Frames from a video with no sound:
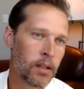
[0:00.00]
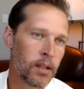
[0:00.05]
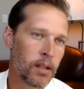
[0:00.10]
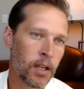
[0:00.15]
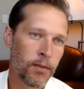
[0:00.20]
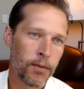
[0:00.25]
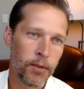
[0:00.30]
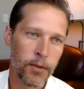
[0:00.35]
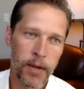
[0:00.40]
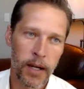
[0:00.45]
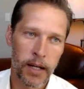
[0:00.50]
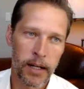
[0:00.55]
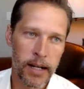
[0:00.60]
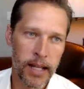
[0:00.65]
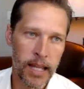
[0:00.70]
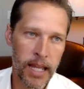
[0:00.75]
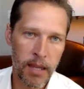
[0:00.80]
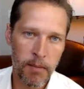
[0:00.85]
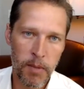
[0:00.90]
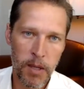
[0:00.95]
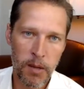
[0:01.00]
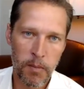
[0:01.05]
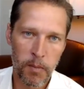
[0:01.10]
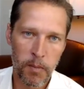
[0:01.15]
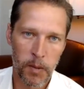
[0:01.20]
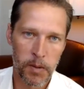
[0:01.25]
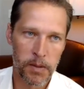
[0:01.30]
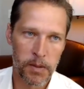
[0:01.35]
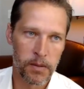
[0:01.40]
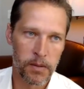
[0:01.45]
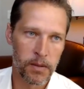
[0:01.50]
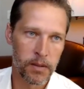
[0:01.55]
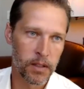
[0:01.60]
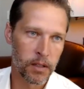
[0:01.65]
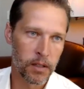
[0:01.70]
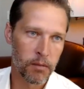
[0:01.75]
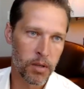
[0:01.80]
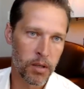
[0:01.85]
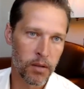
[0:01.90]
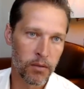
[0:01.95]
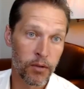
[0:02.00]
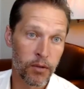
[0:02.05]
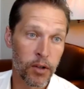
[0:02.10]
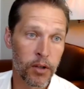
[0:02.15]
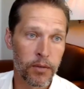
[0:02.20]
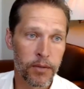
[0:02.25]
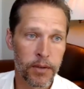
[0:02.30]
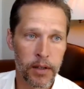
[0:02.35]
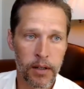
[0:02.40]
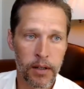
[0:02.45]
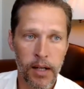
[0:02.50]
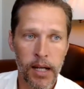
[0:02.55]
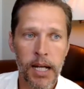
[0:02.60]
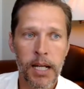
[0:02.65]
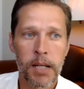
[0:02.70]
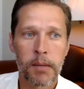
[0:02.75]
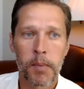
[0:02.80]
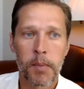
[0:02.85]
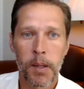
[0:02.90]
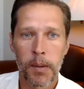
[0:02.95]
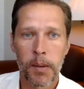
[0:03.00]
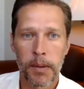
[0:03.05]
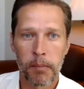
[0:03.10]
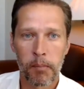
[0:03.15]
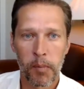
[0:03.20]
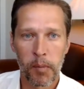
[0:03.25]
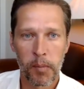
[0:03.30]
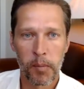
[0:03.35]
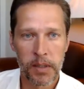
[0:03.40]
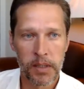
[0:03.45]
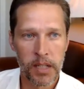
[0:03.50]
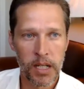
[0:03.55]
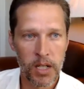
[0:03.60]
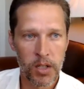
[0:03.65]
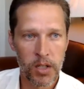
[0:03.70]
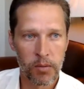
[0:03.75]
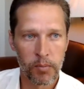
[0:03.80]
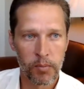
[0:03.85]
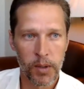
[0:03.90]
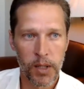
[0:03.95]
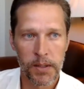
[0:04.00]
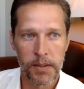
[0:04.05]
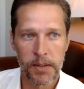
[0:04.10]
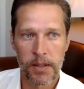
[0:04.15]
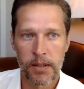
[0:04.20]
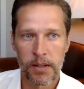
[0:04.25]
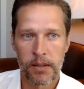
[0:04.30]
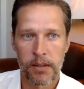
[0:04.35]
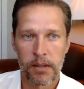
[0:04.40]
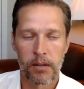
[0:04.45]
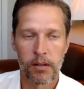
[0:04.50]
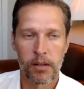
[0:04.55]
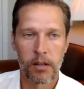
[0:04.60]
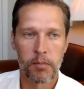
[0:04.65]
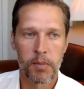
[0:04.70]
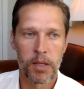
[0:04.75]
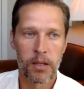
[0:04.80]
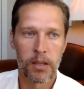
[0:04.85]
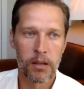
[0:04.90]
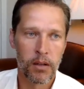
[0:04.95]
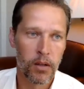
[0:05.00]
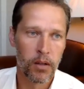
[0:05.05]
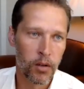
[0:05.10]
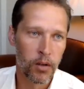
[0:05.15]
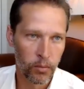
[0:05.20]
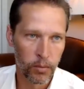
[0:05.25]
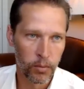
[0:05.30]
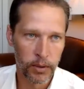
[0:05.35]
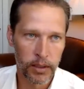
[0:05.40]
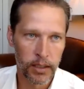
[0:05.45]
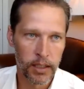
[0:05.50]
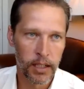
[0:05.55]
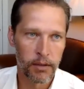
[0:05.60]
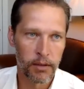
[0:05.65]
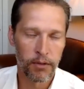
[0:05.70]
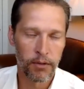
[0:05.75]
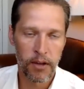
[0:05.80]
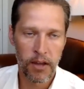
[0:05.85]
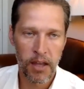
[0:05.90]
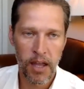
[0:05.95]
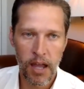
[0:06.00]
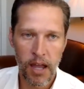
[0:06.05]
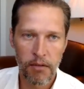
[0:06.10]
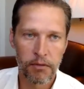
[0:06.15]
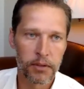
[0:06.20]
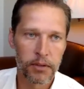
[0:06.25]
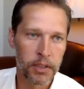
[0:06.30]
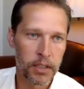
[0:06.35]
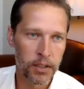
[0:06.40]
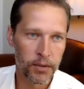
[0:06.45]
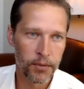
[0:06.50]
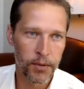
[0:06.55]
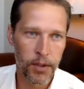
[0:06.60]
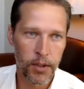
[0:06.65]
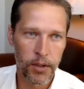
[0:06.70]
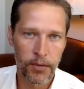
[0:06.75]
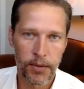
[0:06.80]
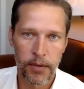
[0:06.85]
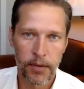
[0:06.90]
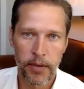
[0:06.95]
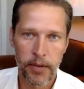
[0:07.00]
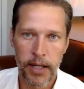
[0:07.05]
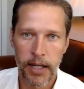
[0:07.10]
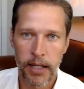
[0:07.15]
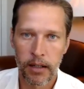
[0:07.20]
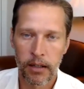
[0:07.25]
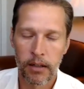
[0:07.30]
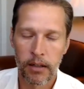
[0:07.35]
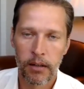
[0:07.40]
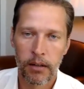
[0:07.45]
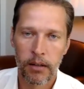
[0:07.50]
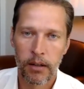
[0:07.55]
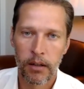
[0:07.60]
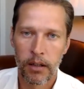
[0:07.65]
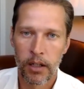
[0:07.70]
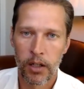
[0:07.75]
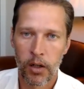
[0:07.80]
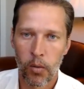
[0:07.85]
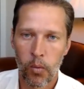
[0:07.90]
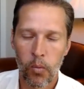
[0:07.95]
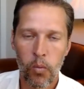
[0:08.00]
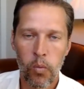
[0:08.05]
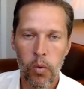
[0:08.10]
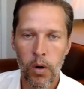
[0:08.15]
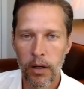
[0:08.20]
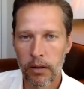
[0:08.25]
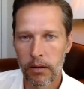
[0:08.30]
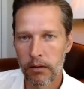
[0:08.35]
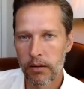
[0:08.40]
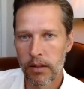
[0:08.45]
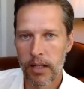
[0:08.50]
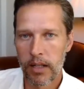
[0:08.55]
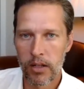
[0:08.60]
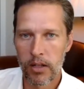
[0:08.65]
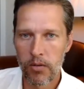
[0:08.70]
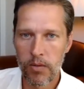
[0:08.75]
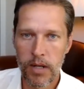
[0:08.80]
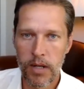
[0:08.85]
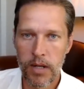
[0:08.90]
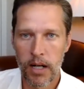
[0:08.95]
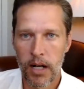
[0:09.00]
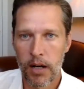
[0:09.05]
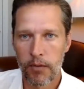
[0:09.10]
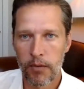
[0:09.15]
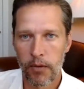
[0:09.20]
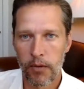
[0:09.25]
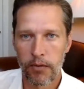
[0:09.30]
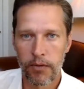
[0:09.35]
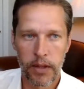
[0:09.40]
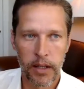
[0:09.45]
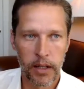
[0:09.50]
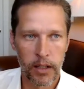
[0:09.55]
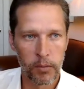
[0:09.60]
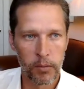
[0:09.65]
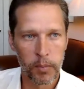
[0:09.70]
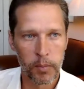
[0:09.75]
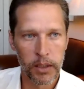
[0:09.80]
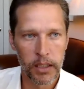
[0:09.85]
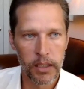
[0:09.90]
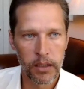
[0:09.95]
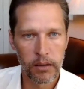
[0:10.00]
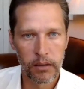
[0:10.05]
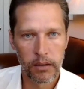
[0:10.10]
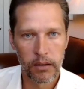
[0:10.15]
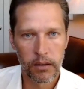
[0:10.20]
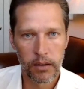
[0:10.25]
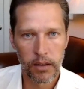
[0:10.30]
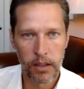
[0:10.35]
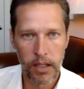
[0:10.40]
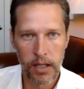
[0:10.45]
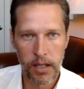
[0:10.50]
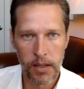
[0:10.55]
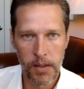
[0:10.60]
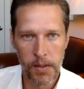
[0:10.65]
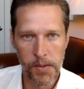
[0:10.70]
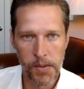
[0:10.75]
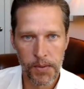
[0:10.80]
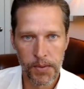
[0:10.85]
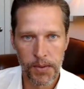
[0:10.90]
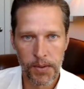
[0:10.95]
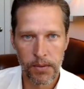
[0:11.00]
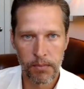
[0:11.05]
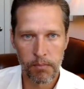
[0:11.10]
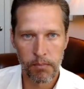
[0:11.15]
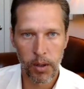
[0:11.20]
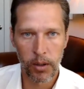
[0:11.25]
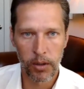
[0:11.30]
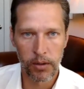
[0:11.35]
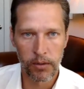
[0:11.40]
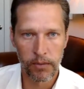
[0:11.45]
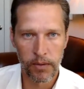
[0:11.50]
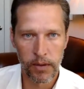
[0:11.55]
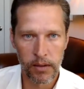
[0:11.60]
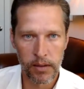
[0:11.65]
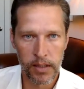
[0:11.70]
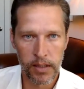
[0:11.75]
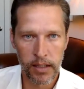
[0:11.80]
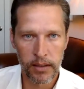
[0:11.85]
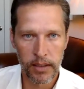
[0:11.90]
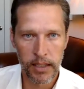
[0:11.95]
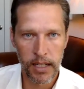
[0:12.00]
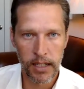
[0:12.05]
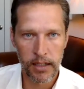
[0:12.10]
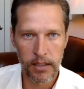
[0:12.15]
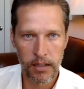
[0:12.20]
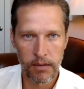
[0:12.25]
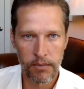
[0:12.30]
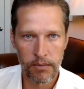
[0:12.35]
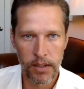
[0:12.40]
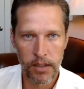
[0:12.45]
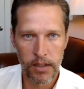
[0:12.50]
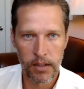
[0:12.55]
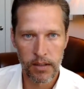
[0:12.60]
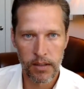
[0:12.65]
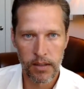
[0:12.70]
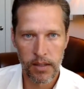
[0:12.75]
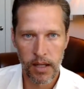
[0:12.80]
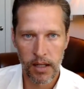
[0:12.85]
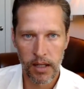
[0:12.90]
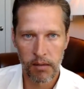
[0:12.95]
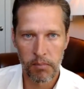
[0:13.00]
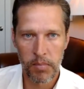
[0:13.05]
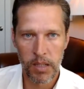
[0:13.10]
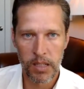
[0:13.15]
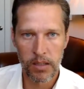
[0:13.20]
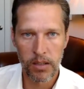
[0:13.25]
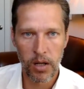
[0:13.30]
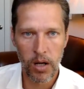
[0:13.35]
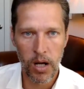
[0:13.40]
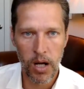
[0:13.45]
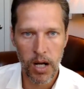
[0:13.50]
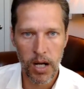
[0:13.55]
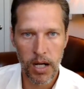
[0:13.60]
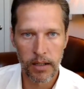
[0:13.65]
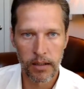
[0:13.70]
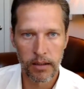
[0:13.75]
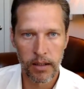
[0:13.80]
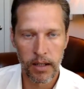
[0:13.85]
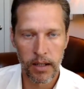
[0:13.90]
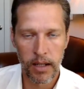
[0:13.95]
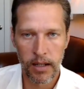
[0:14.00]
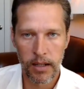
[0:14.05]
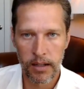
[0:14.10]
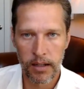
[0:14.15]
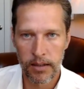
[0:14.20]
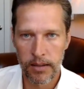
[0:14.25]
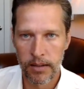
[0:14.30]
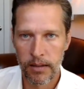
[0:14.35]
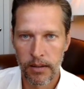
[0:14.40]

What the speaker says: if you've got an AP person that's going to be involved in a 9-month implementation process, they're going to be really kind of heavily involved in that. What can you get off of their plate that is part of their daily activities that can be taught and,